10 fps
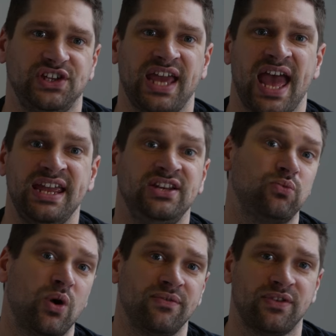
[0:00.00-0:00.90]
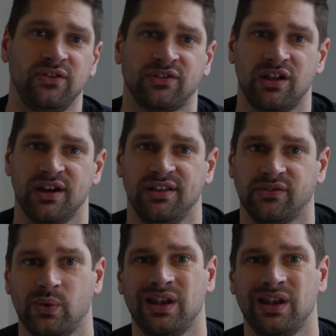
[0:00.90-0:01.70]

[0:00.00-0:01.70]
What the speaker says: to get each one of those clients,